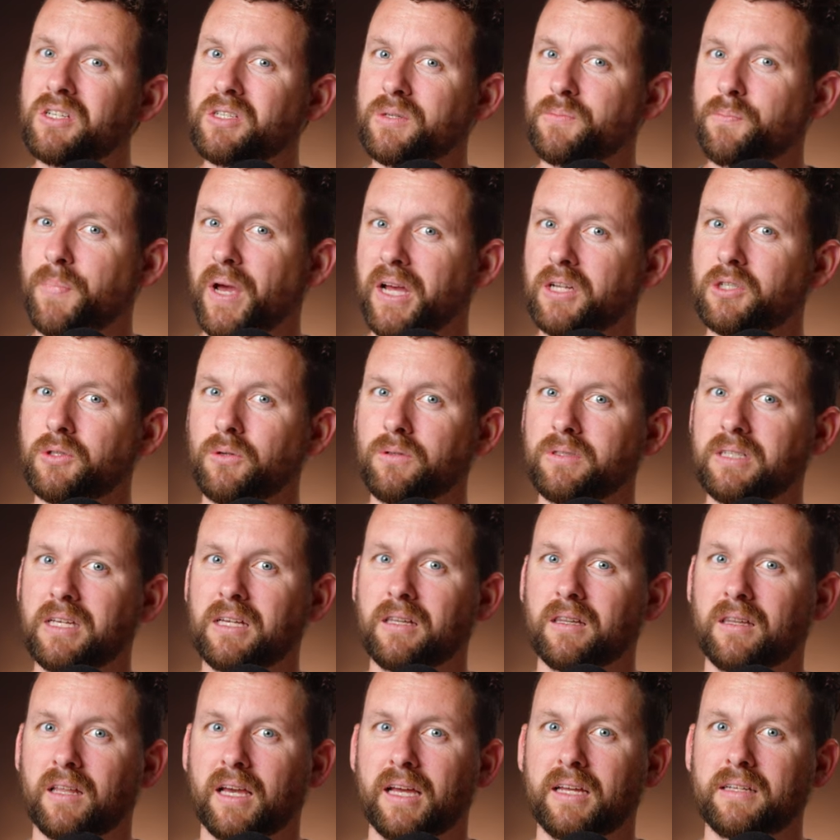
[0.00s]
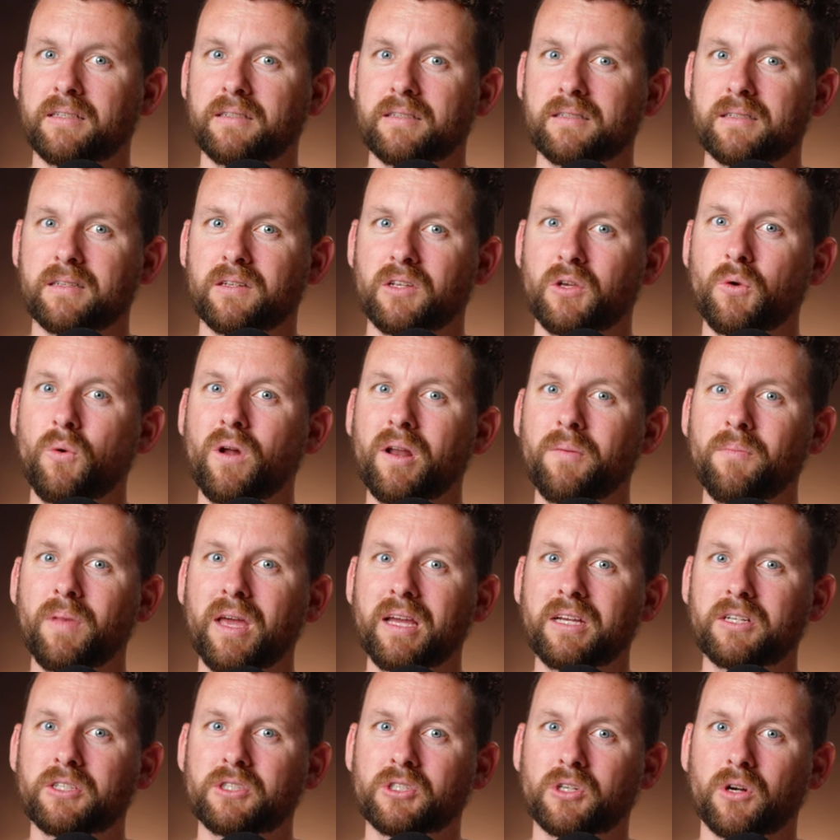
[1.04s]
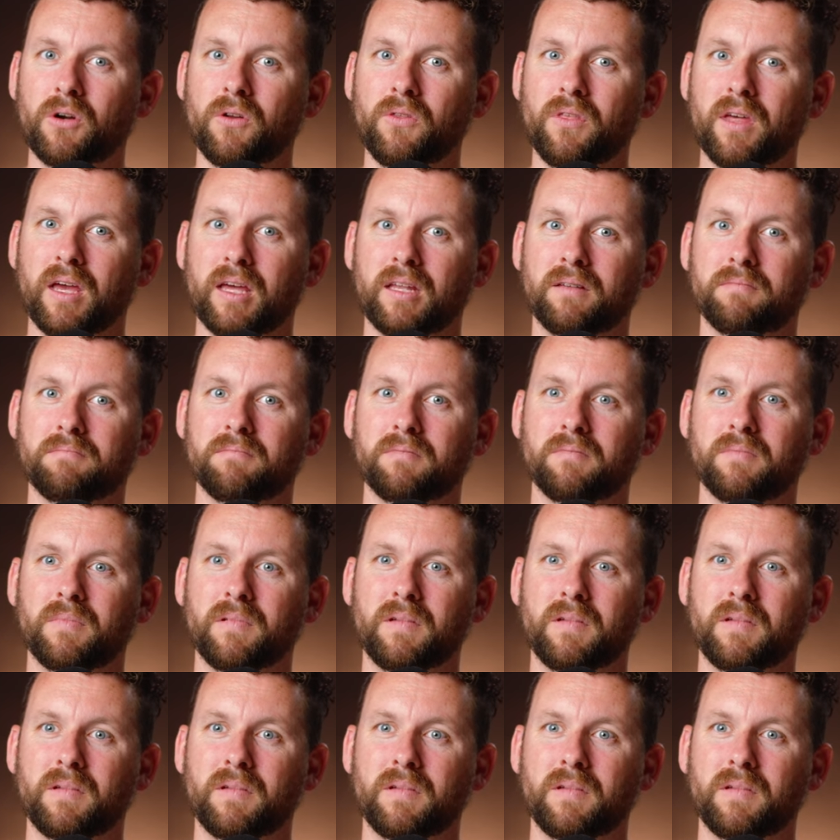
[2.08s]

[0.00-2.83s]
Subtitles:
a specialty lens, you wanna make sure that